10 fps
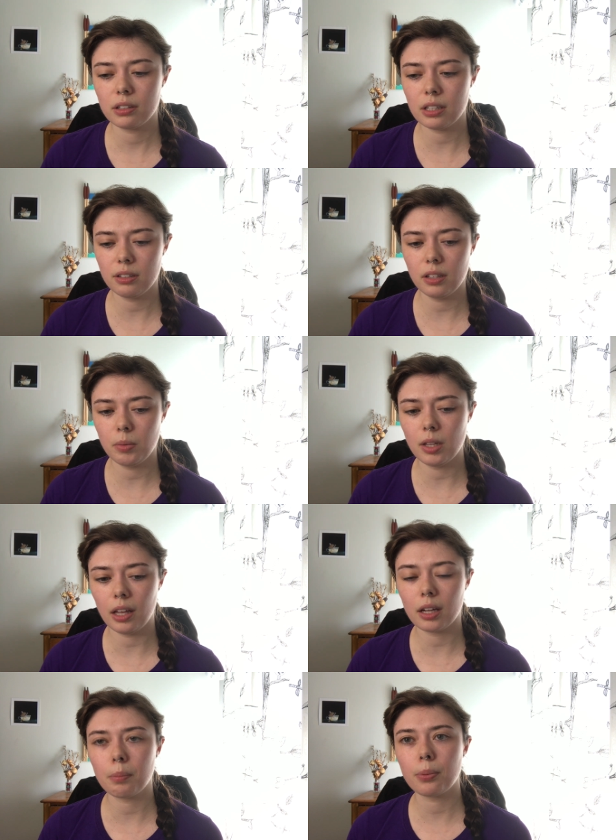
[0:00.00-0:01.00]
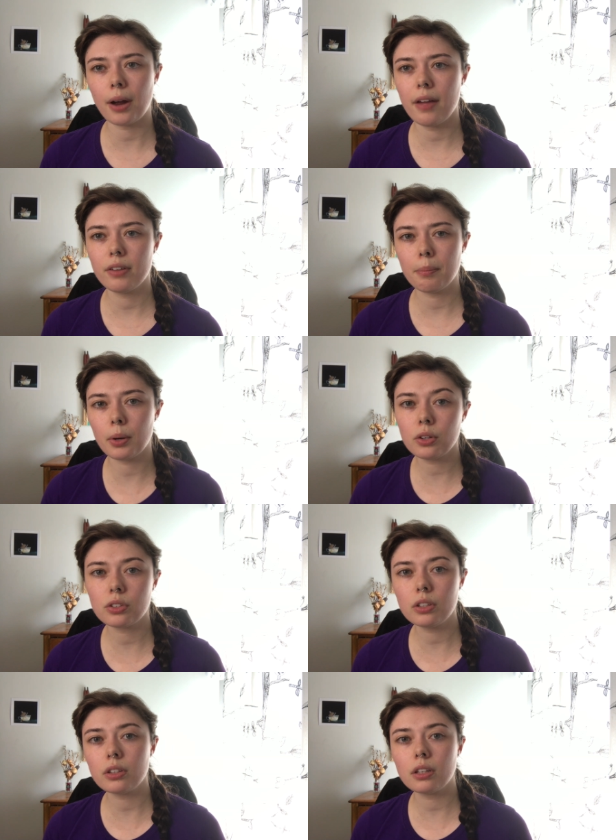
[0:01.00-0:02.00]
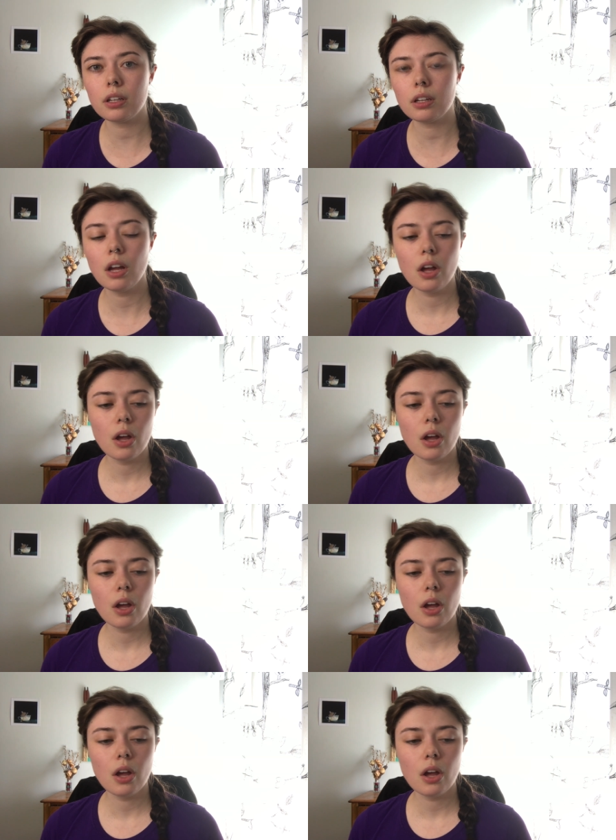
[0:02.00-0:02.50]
this to be like a private, personal thing,